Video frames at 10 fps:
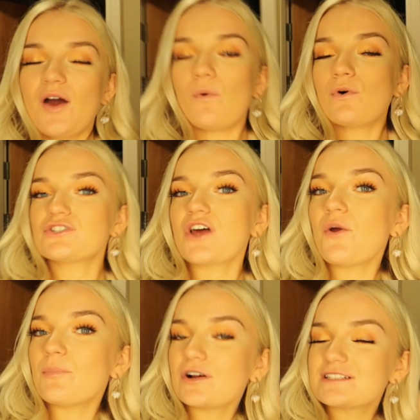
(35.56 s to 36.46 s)
We're
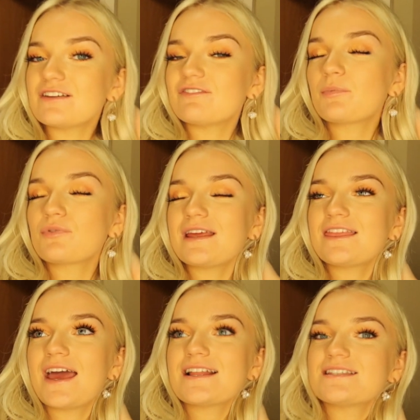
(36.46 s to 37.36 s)
also booked in for
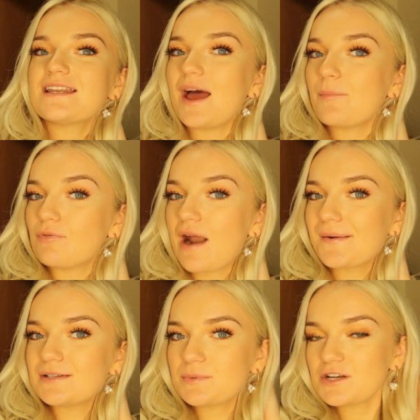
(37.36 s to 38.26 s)
pre-theatre dinner at
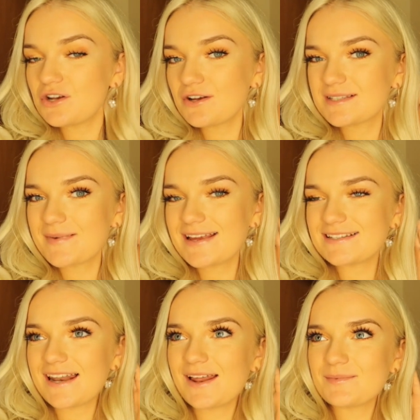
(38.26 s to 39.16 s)
Brown's, which looks
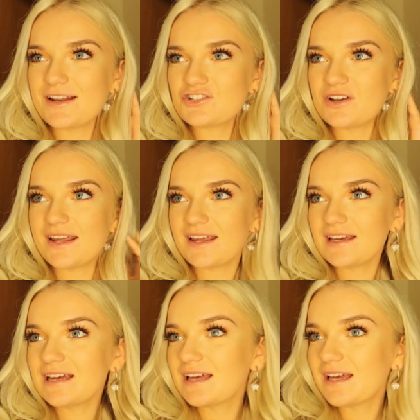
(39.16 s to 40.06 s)
amazing, and I'm
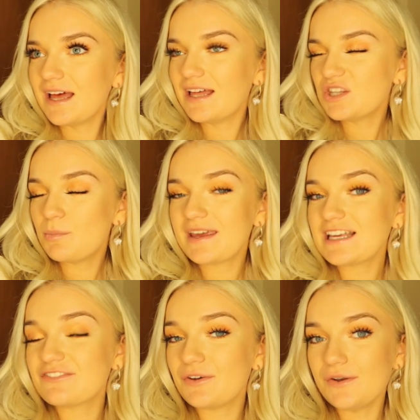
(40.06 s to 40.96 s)
literally the
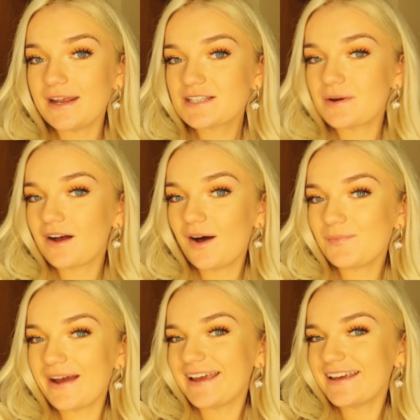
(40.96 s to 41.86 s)
biggest foodie, so I
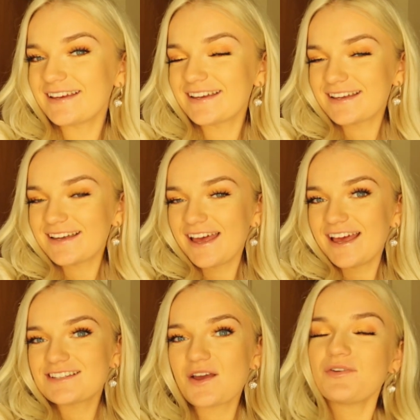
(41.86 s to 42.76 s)
can't wait.
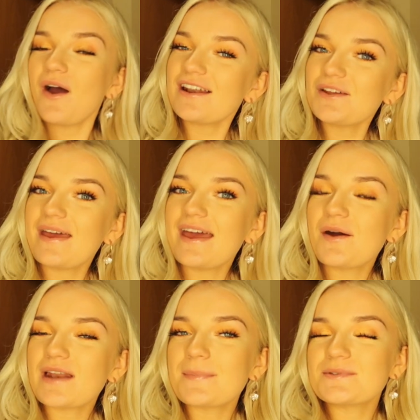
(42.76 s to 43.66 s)
So if you are new here,
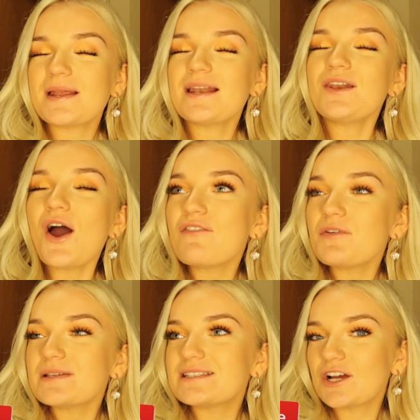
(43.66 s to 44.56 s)
I'd absolutely
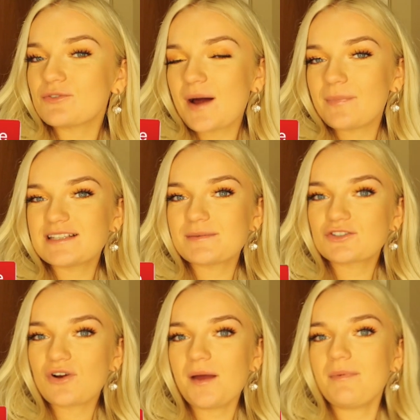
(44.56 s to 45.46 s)
love you to stick around by
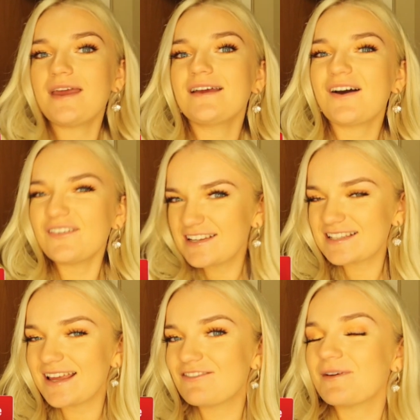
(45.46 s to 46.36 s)
subscribing,
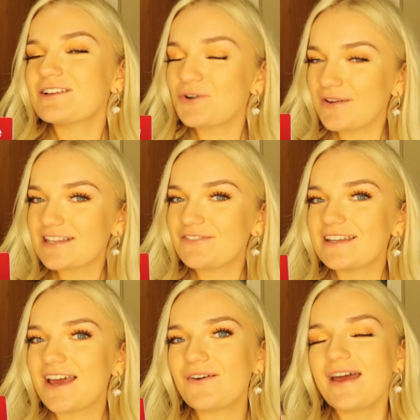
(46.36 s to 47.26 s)
obviously, if you enjoy this
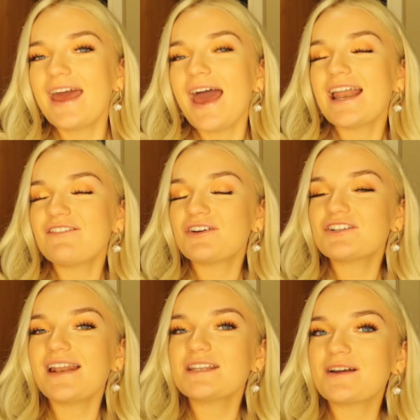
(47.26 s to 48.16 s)
video. And if you're
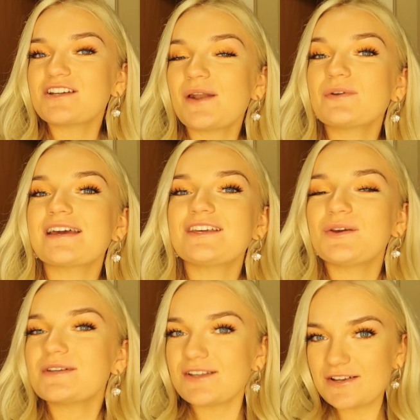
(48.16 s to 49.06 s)
returning to my channel, thank
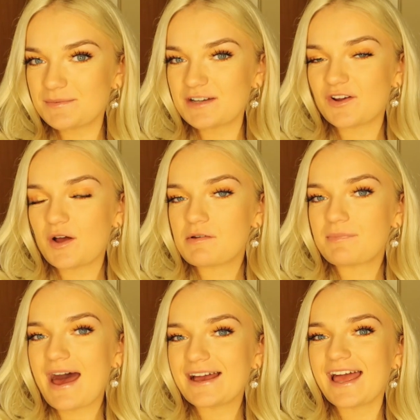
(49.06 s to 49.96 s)
you so much for
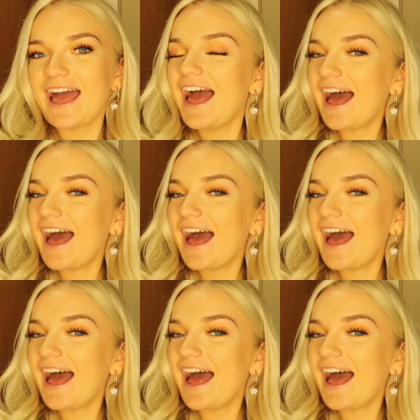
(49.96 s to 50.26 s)
coming back.